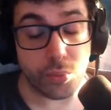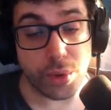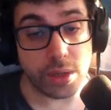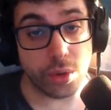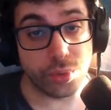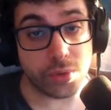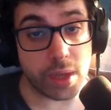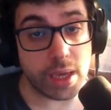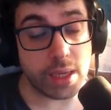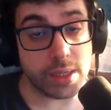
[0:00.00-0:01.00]
Windows
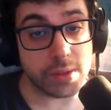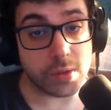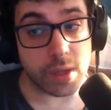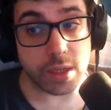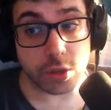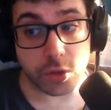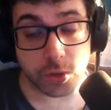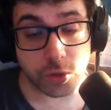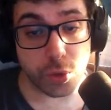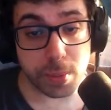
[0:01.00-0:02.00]
is
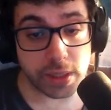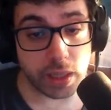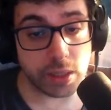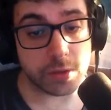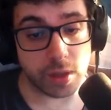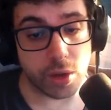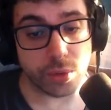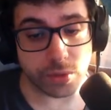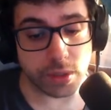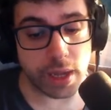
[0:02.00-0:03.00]
stupidly
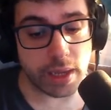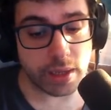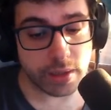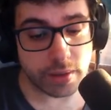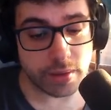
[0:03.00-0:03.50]
slow today.